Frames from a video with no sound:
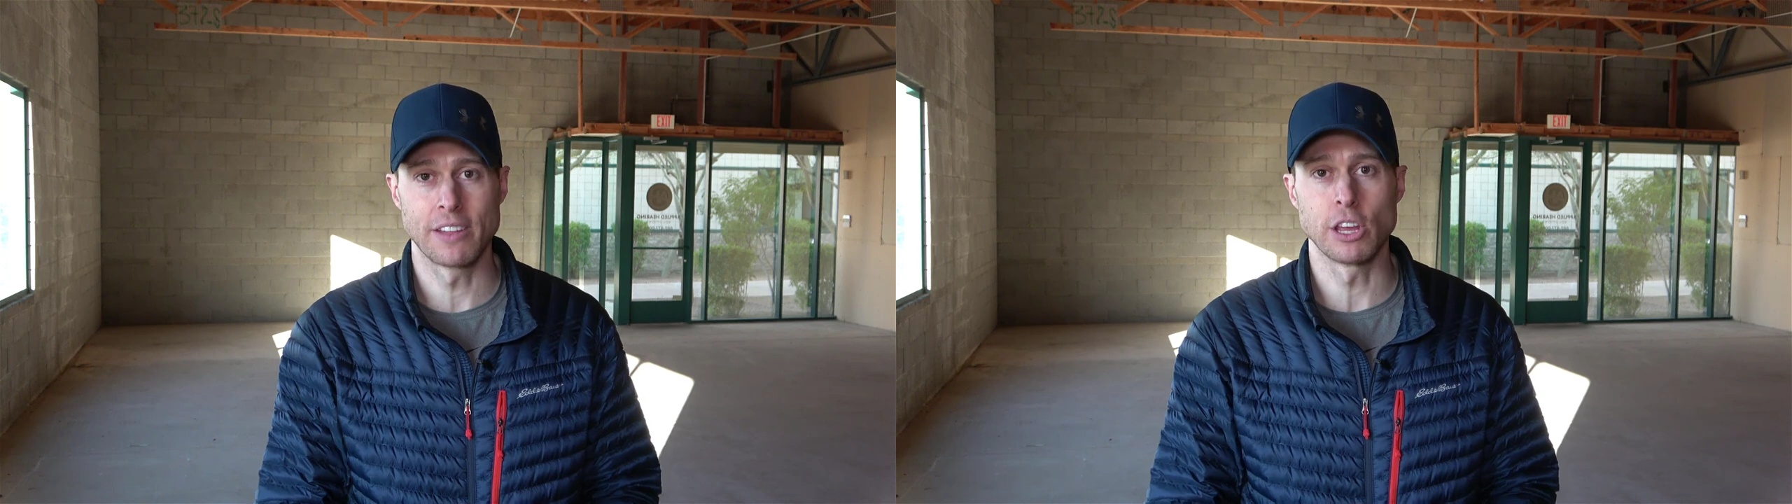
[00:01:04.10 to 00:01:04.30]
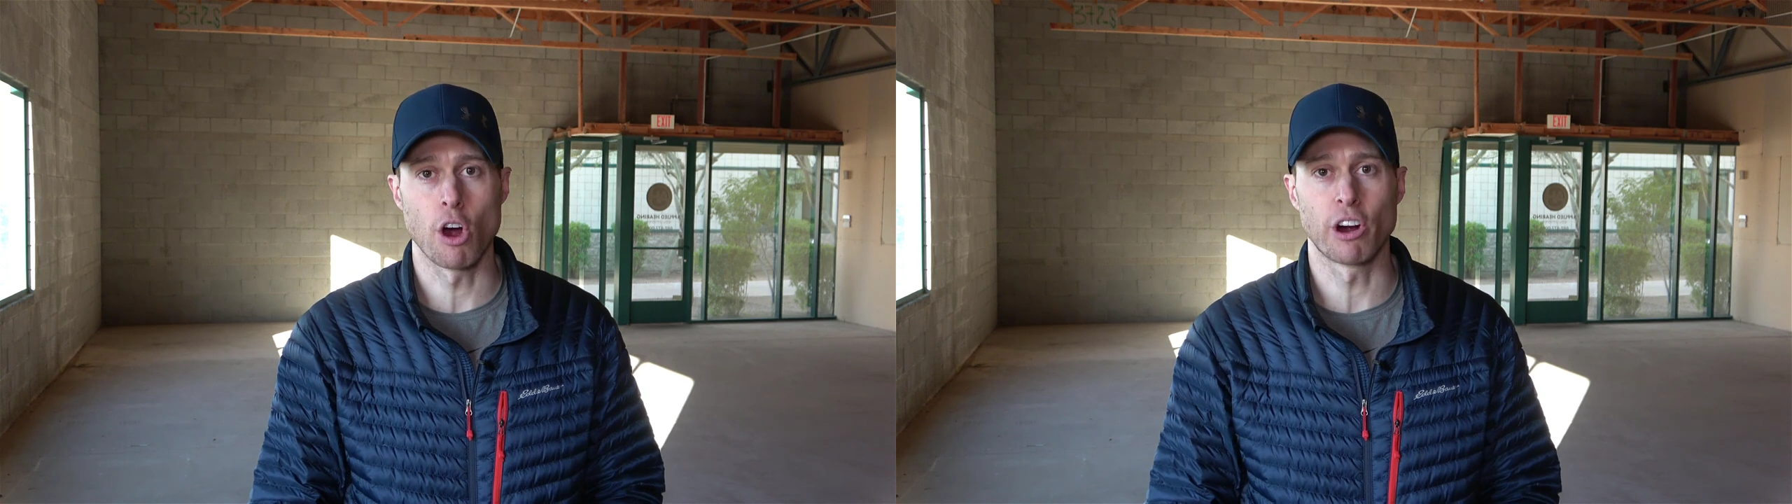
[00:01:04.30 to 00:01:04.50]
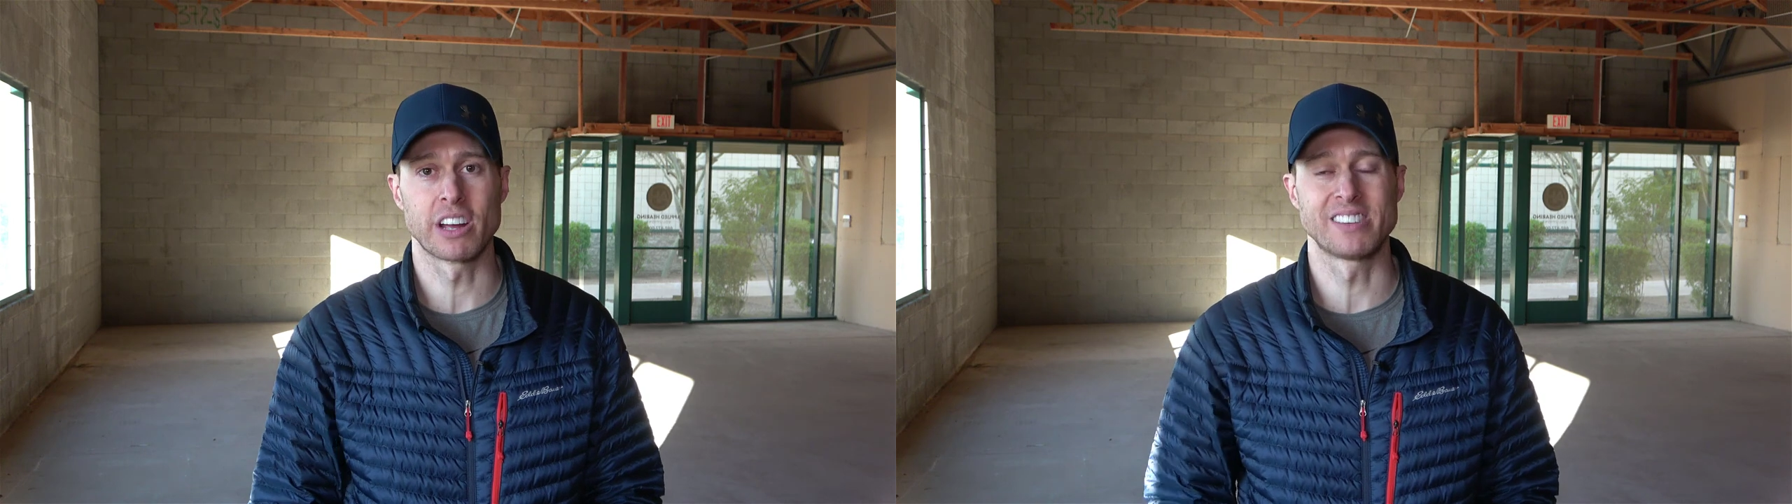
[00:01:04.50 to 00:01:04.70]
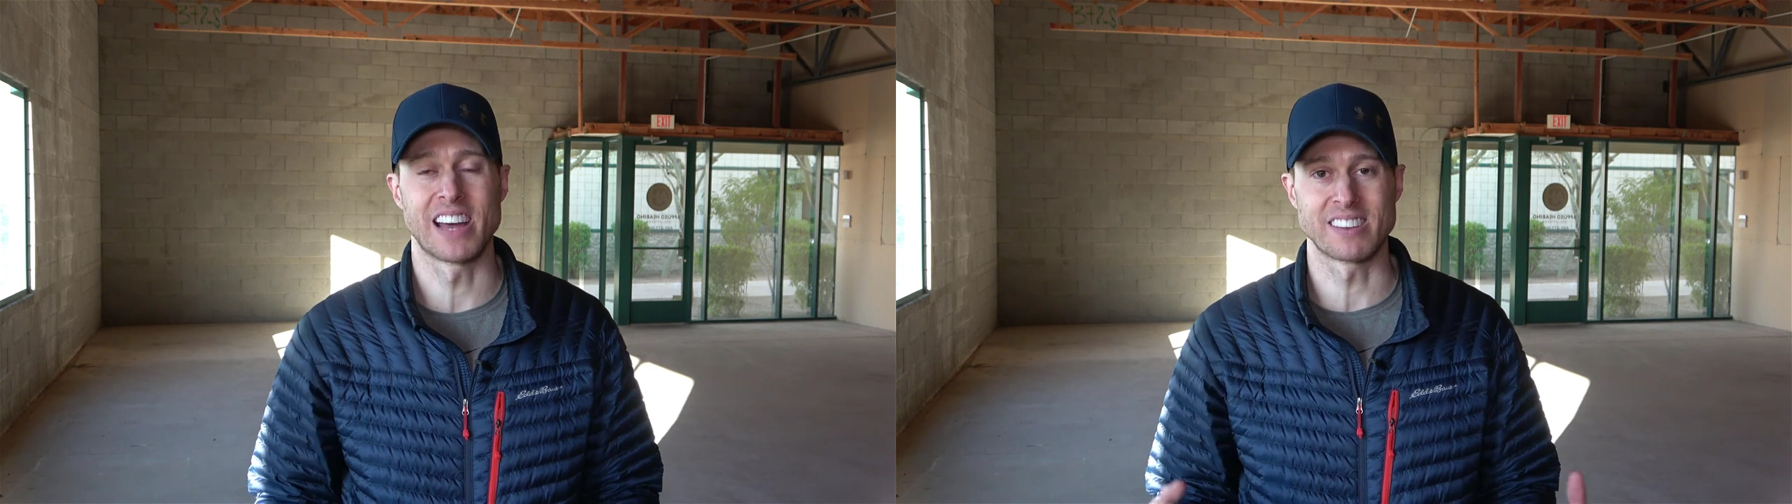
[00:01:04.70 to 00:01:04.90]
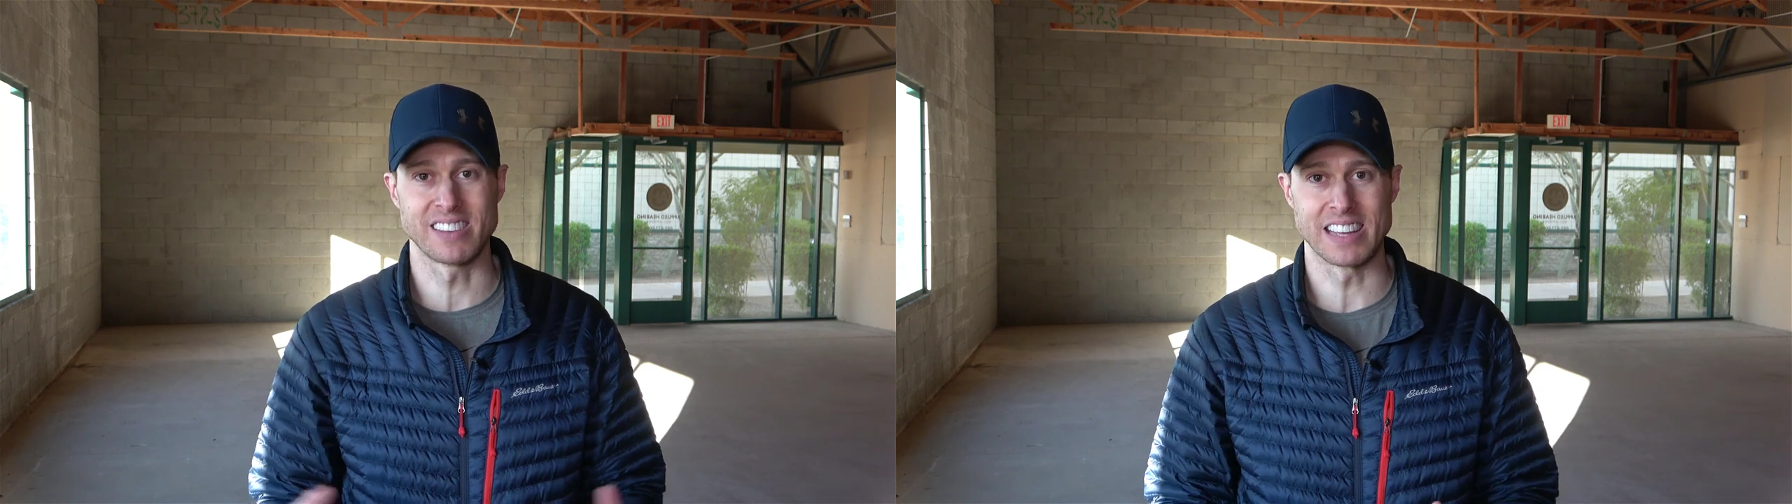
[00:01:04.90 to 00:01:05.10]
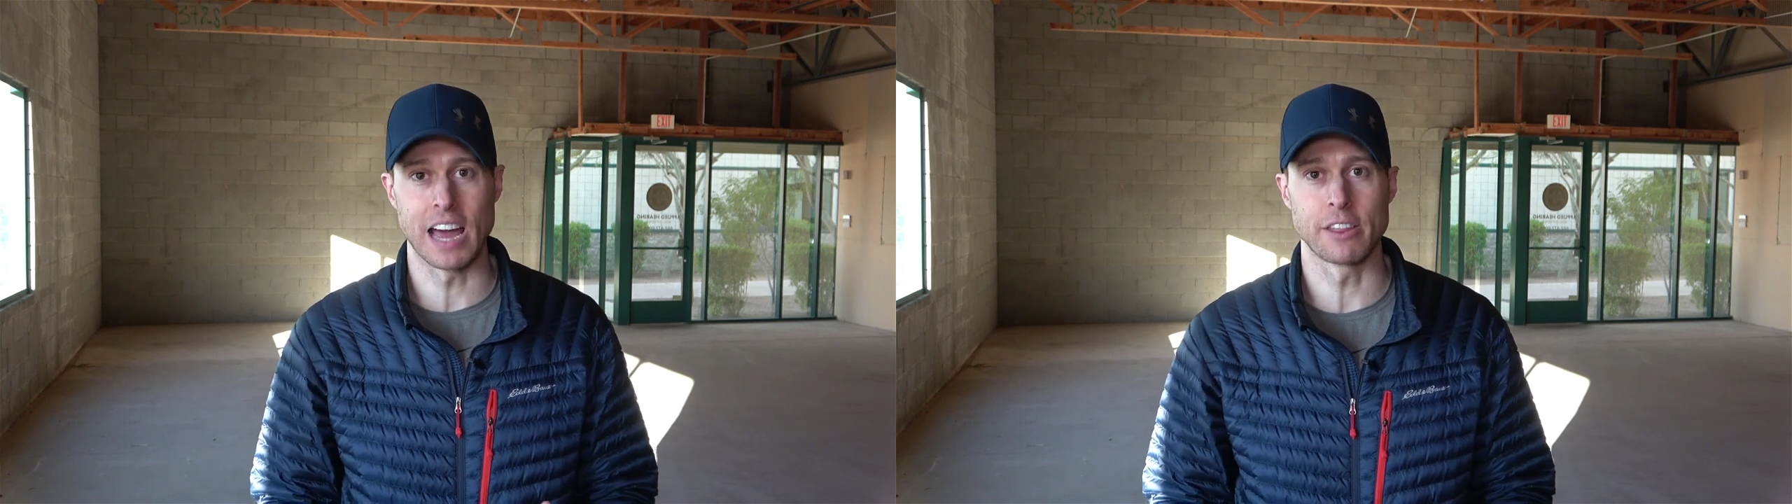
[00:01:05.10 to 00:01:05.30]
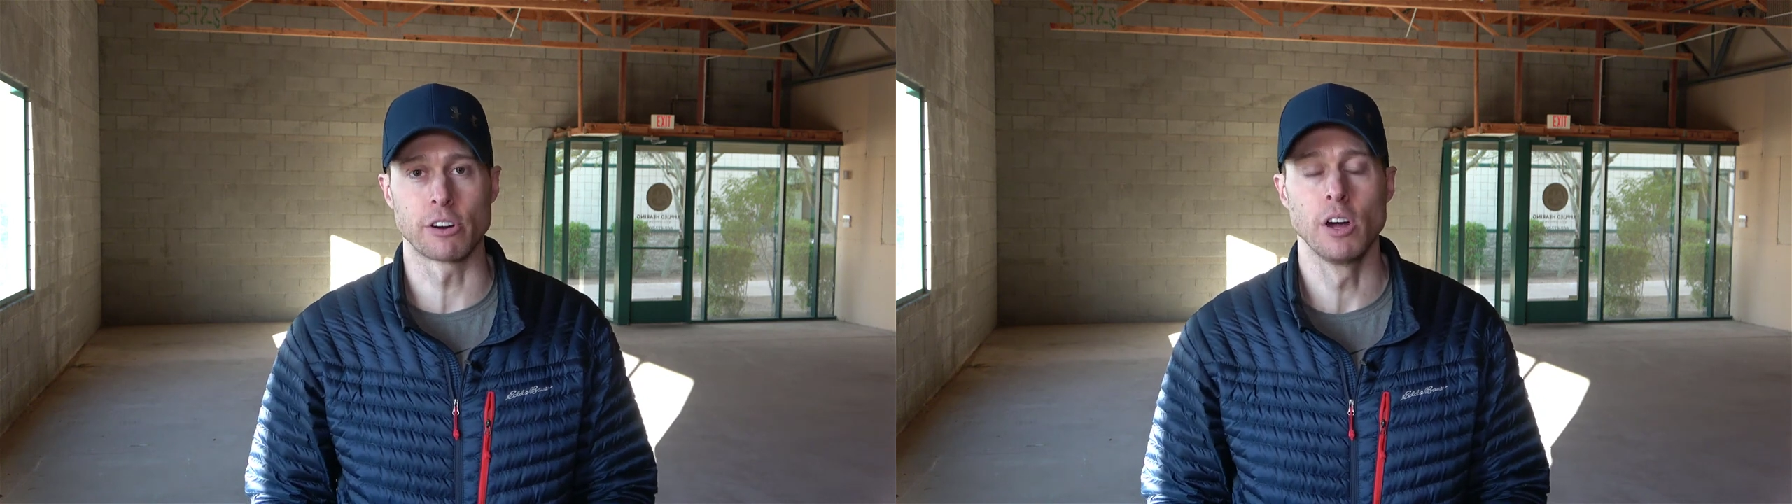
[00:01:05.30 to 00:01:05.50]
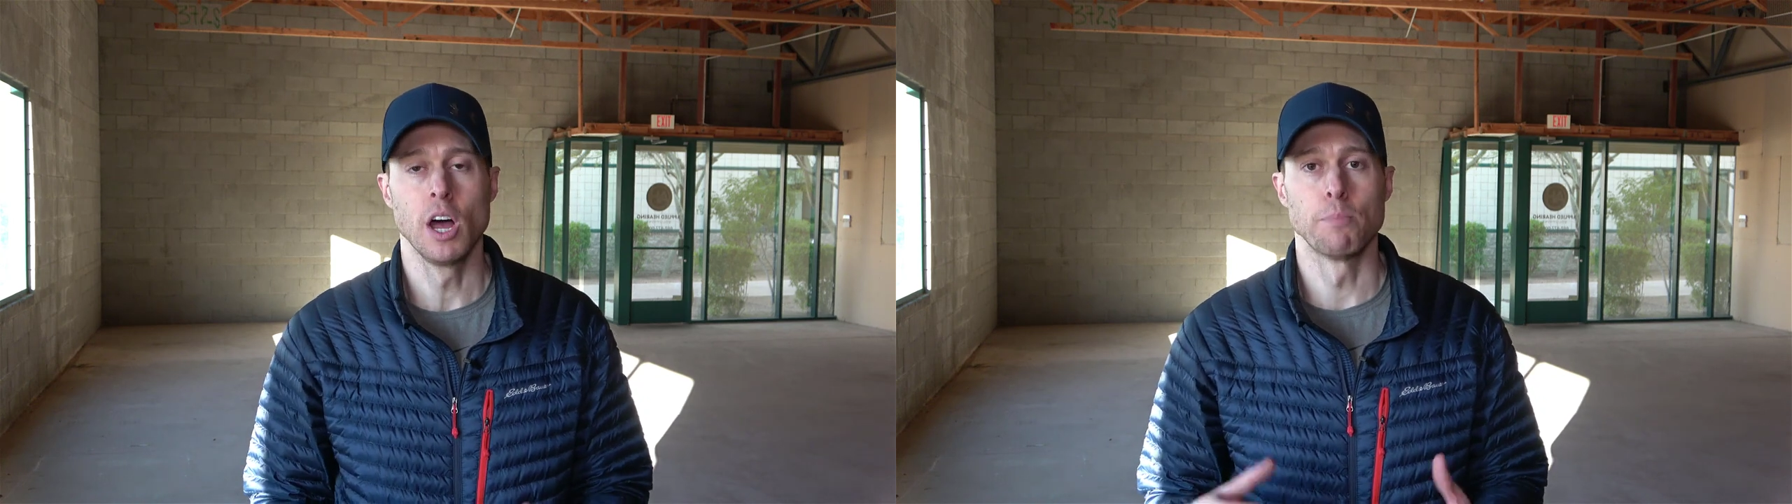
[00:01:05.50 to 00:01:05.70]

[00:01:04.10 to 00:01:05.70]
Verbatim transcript: the architect together,